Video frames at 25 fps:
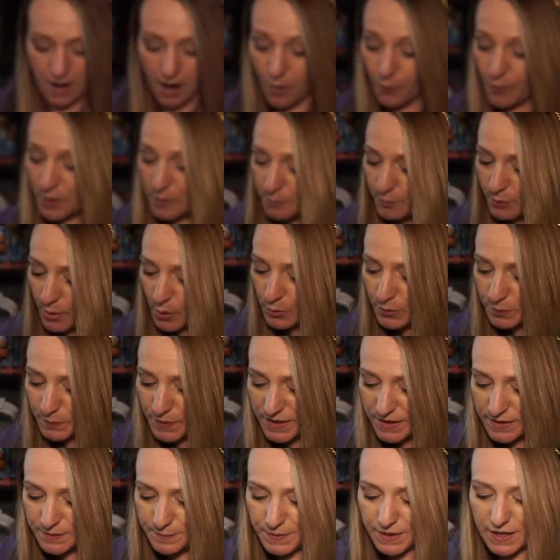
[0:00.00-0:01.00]
Oh, and Bo
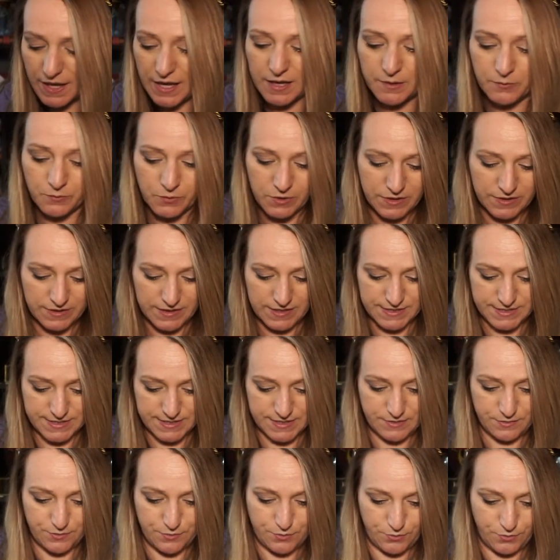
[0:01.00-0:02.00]
Peep came with
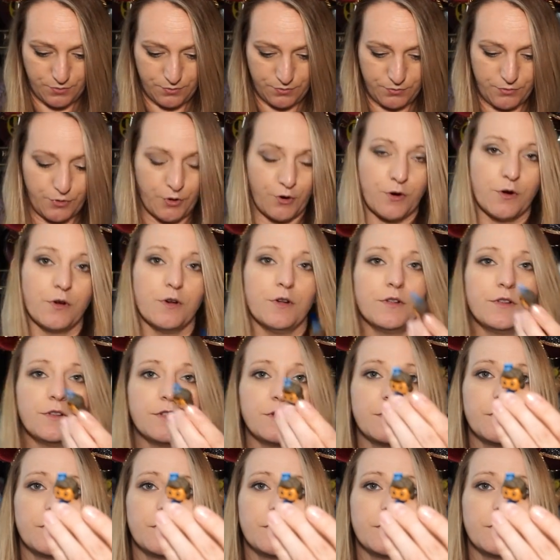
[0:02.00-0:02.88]
this little girl.